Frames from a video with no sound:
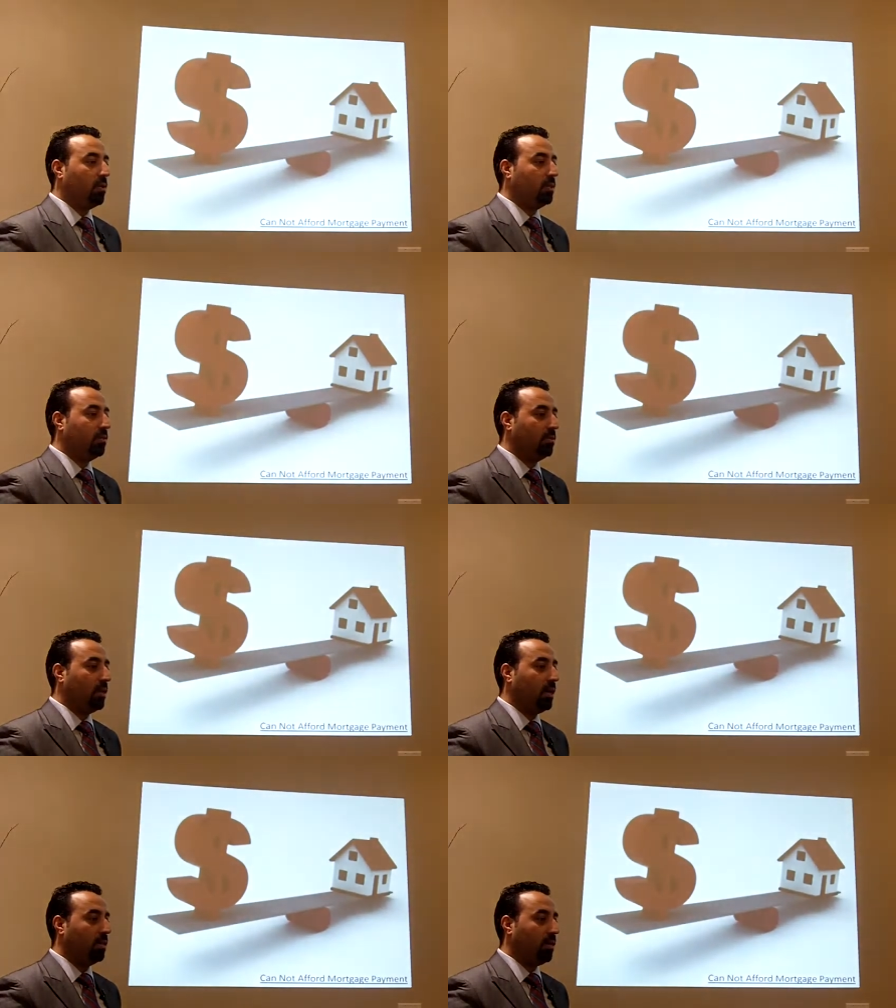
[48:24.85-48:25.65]
What is
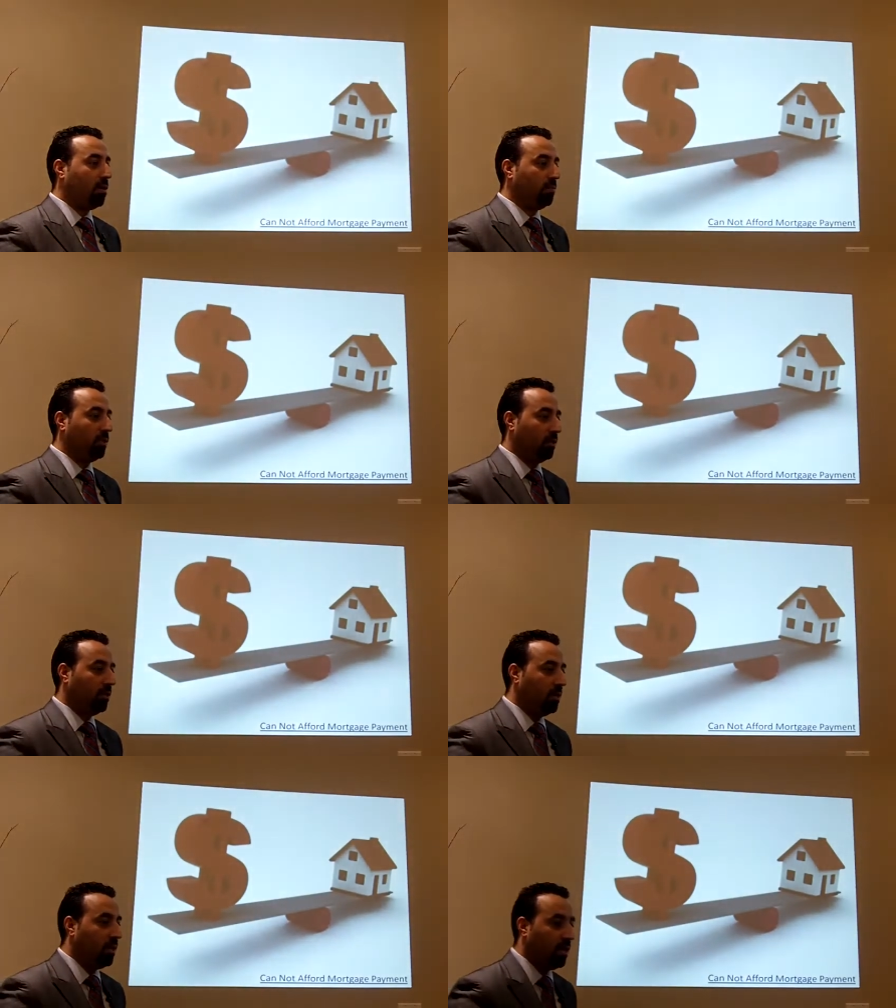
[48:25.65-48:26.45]
the other
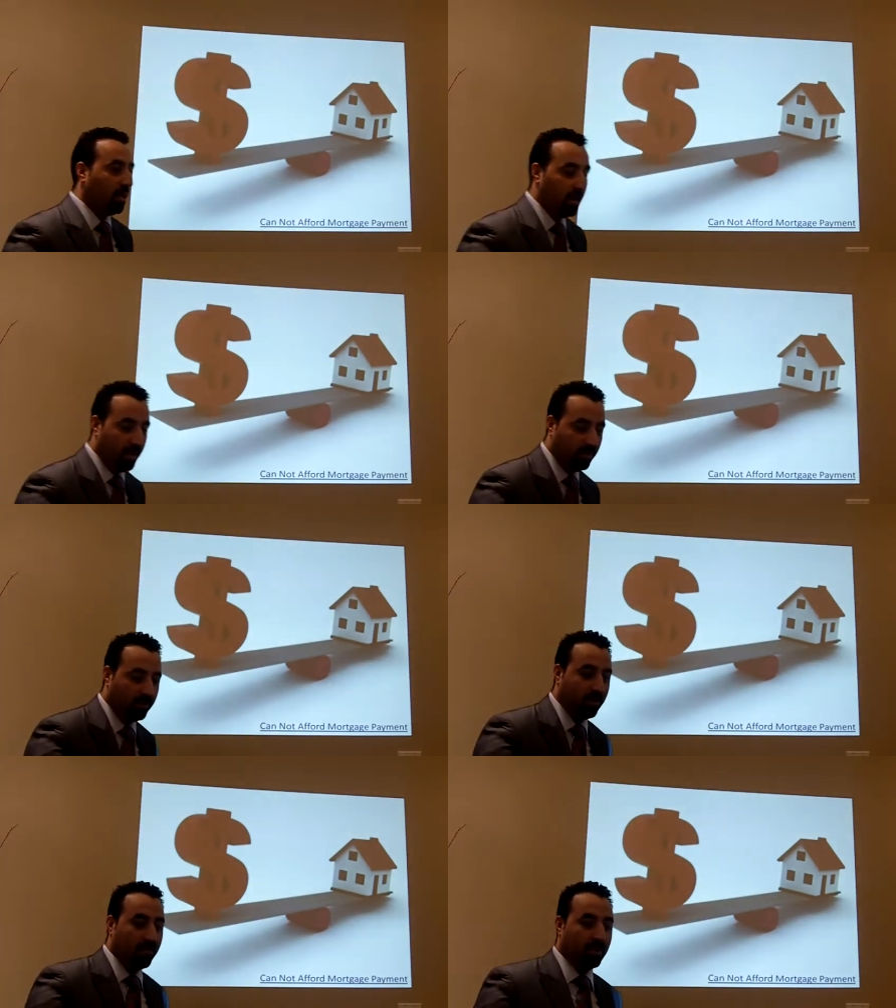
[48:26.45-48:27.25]
option? And
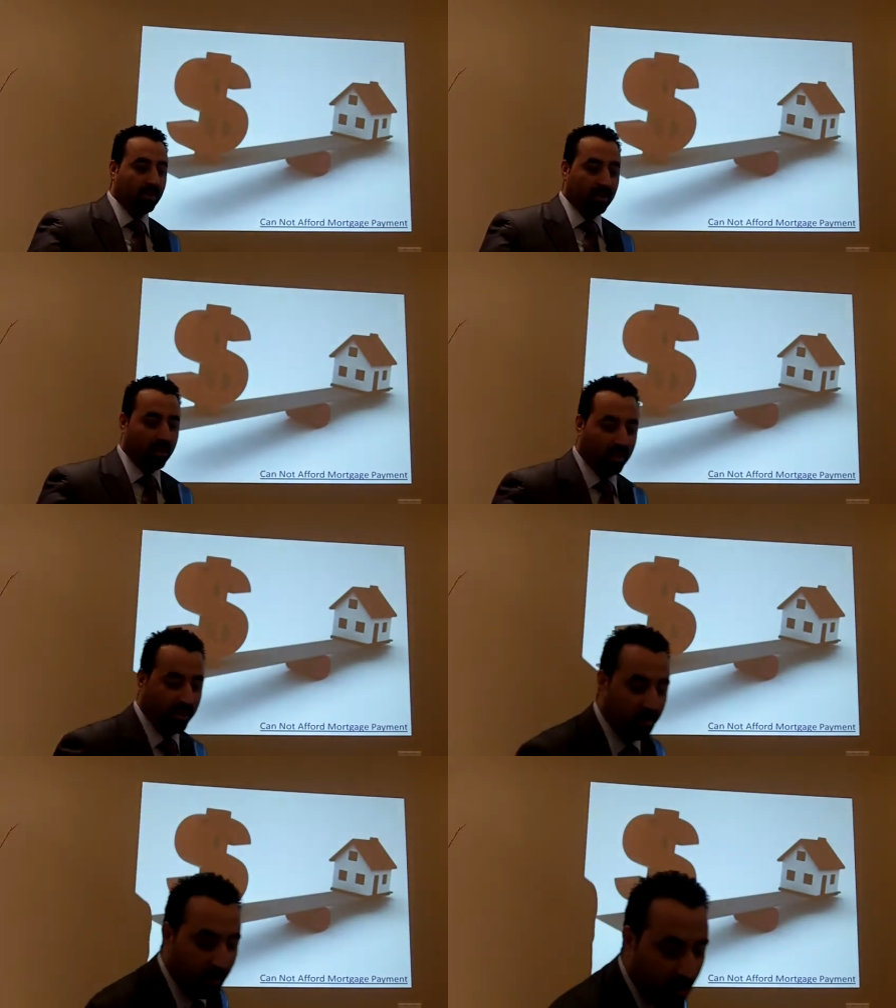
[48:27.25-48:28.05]
let's see what the